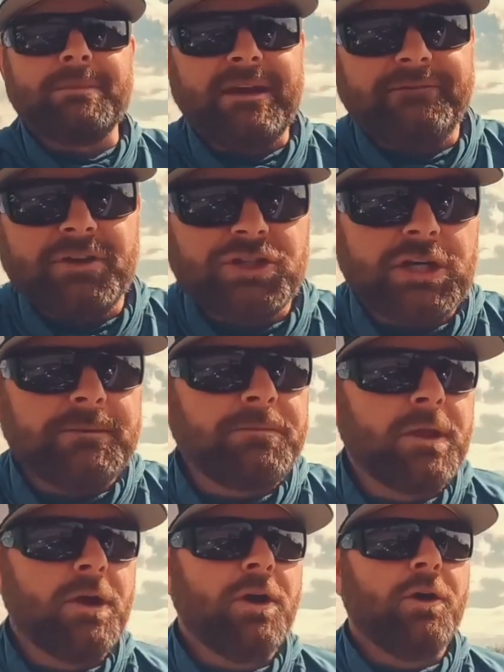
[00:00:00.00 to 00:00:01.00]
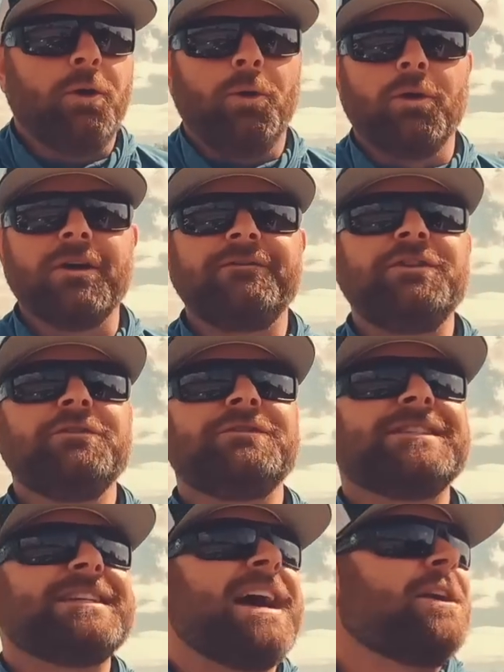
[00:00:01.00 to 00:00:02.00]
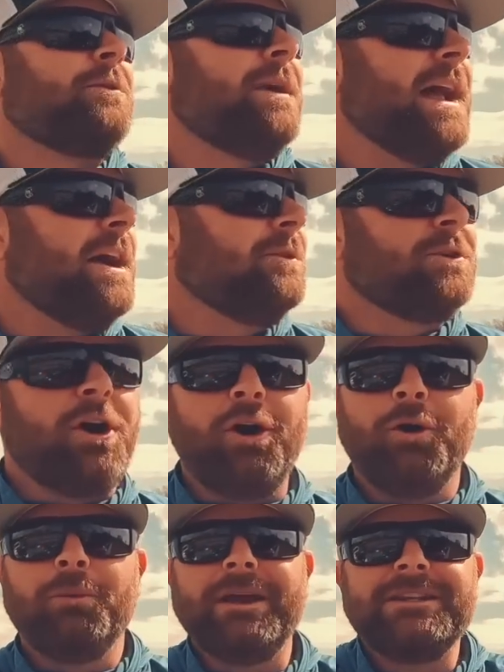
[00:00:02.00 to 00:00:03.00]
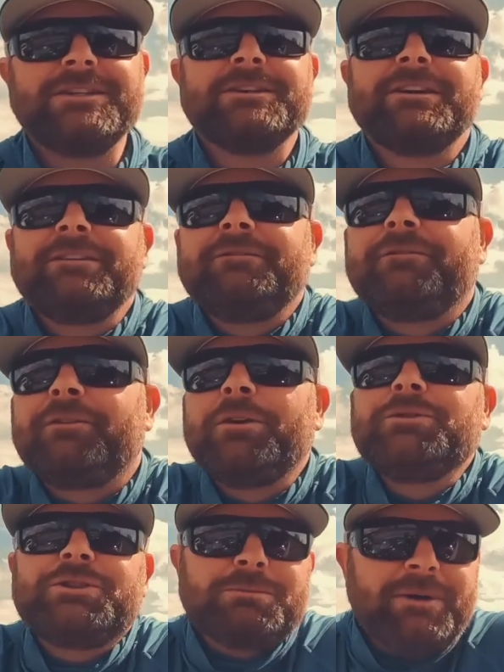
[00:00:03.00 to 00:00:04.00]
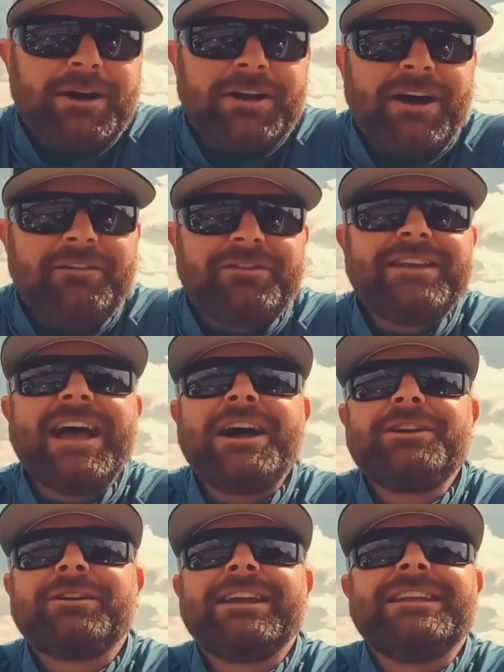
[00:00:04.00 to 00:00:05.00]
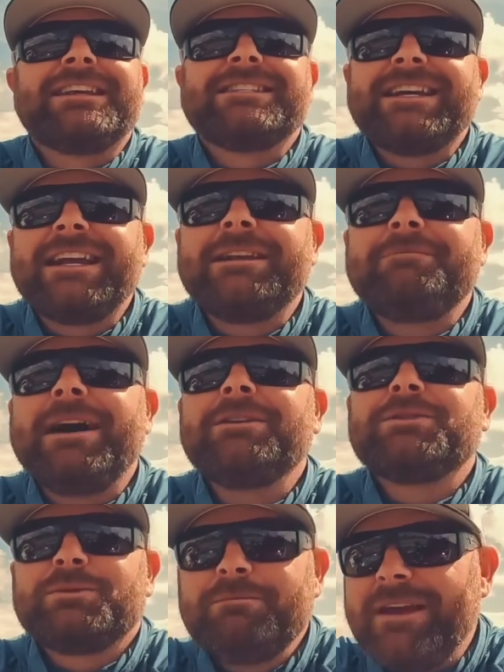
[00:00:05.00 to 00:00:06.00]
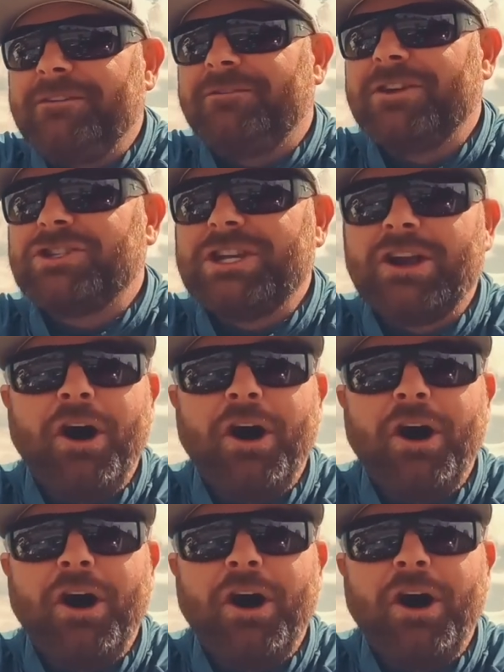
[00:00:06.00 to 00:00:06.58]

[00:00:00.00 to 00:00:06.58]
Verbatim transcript: bait fishing, or if you've sat around all winter and froze your butt off and now you're getting excited about swim bait fishing,